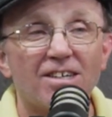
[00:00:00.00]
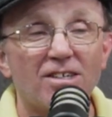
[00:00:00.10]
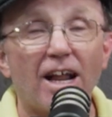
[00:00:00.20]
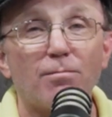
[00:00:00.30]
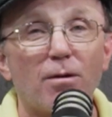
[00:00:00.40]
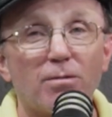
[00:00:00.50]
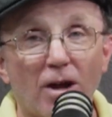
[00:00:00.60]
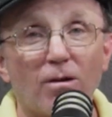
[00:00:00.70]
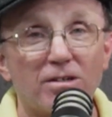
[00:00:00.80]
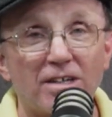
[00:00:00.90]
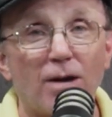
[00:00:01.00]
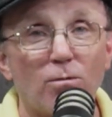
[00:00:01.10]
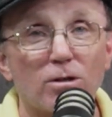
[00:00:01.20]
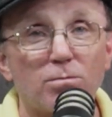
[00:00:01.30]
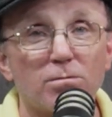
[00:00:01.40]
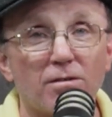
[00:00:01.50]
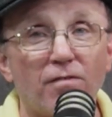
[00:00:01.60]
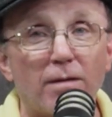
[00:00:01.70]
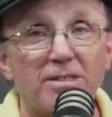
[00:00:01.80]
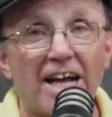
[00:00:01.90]
Because a lot of people know that John Wilkes Booth was a
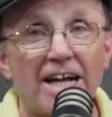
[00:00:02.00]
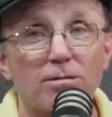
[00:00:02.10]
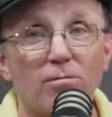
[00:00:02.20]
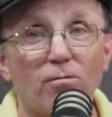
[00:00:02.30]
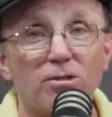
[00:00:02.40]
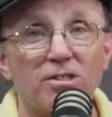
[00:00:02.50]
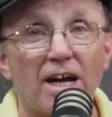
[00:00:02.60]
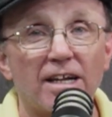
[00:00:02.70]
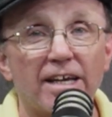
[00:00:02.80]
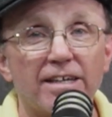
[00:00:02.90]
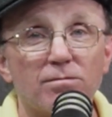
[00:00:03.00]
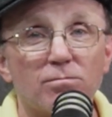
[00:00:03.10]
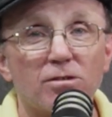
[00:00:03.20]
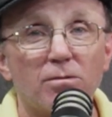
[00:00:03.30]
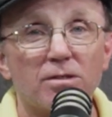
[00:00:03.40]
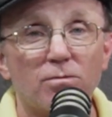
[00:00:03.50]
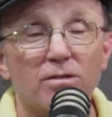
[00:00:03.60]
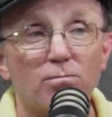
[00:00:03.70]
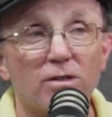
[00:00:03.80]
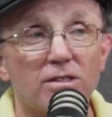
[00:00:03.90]
famous actor before he shot Lincoln. So
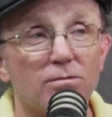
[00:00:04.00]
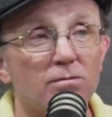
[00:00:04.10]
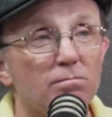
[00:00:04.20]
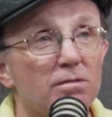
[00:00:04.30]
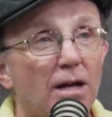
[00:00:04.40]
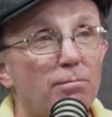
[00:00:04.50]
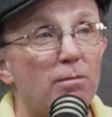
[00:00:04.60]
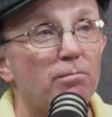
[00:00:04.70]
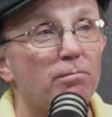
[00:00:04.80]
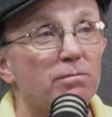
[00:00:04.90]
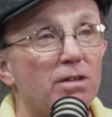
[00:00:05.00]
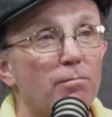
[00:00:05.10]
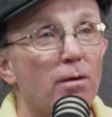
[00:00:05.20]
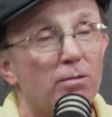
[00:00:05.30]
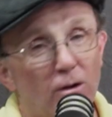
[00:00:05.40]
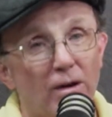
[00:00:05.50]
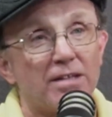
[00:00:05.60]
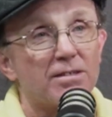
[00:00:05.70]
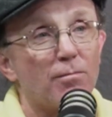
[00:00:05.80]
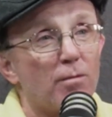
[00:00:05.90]
which is not people. Some people know
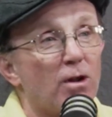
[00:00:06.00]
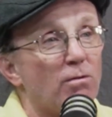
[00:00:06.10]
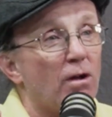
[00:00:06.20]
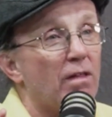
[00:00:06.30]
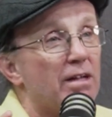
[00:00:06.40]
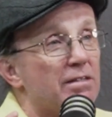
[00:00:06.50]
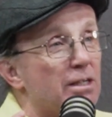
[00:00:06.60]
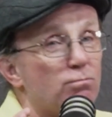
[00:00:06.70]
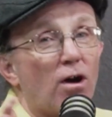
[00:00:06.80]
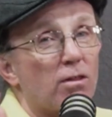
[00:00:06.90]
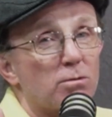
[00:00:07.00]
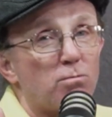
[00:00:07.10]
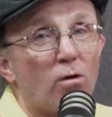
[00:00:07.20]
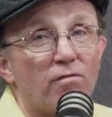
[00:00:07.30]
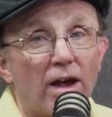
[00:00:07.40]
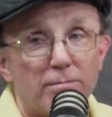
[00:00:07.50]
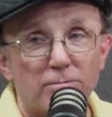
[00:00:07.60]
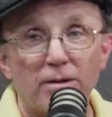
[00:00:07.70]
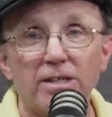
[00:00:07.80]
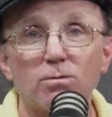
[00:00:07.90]
that. Some people don't know that. His brother was more
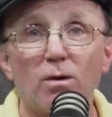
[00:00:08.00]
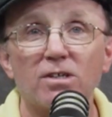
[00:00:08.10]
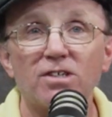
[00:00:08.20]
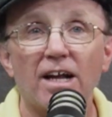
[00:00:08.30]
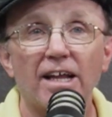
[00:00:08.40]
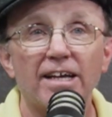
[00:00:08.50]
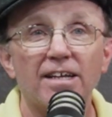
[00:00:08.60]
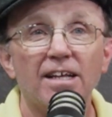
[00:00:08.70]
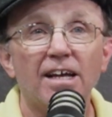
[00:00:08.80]
famous, but he's the one who shot Lincoln.